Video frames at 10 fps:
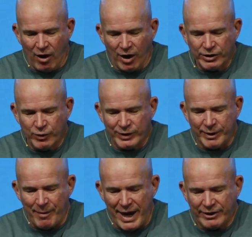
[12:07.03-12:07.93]
argue with
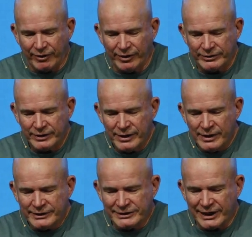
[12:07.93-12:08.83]
the maker?
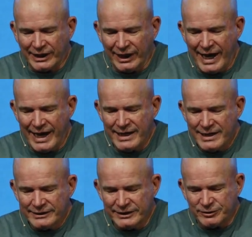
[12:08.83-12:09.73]
Does a clay
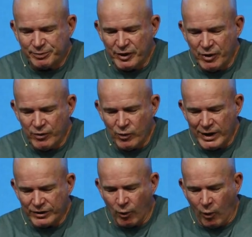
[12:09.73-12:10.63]
dispute
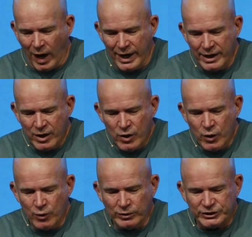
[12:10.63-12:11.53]
with the one
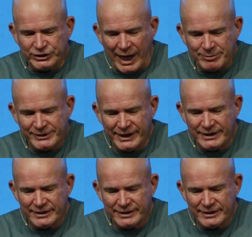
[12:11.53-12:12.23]
who shapes it,